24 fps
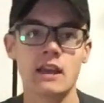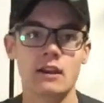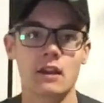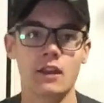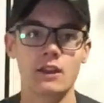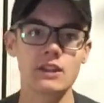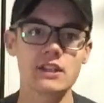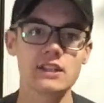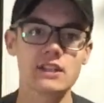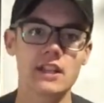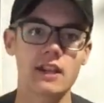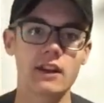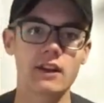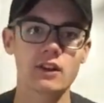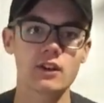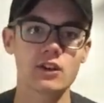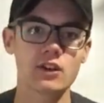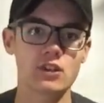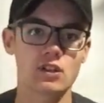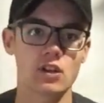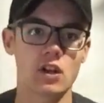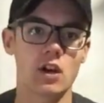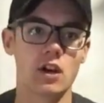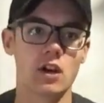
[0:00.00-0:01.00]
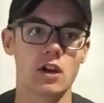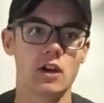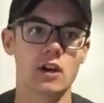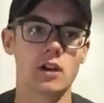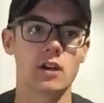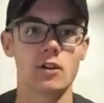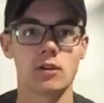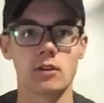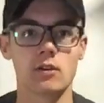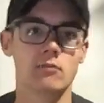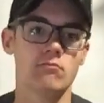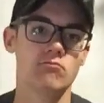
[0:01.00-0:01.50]
Now these characters
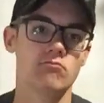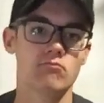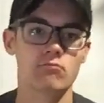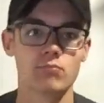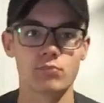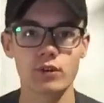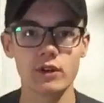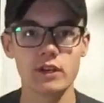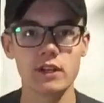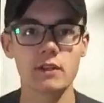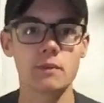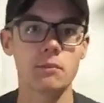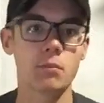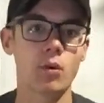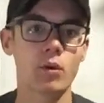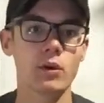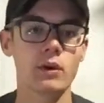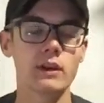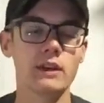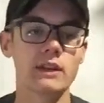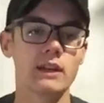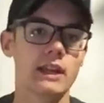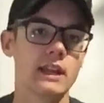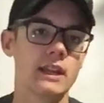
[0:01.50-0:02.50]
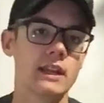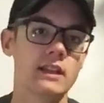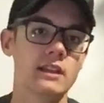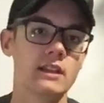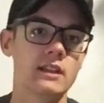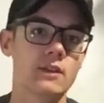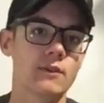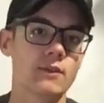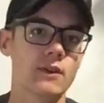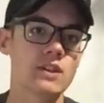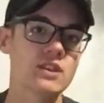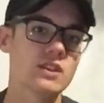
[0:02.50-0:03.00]
are pretty important in
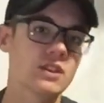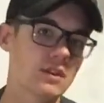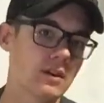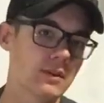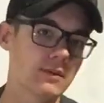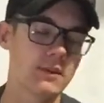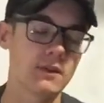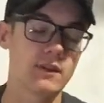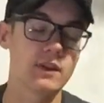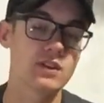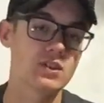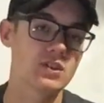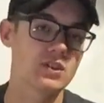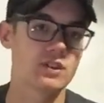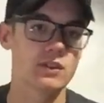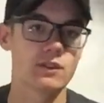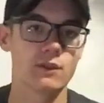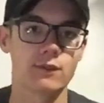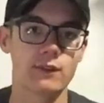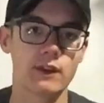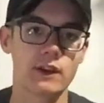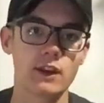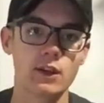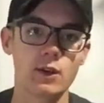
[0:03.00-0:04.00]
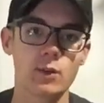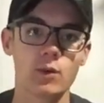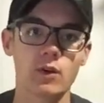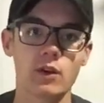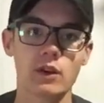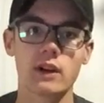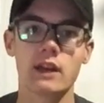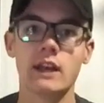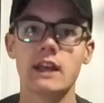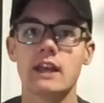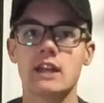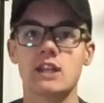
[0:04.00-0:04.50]
the events of Avengers Infinity
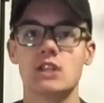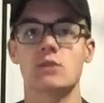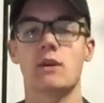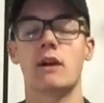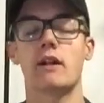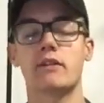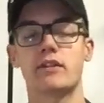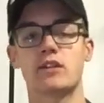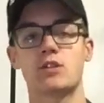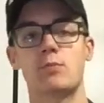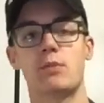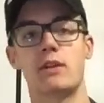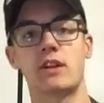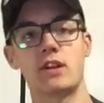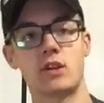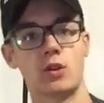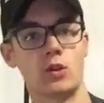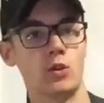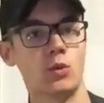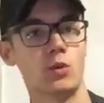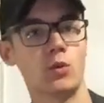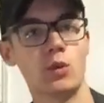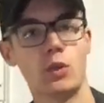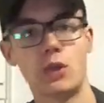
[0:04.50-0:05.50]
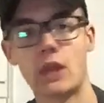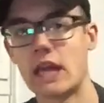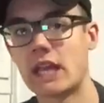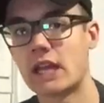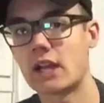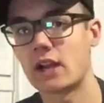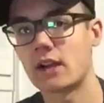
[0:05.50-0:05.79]
War, so I'll explain who they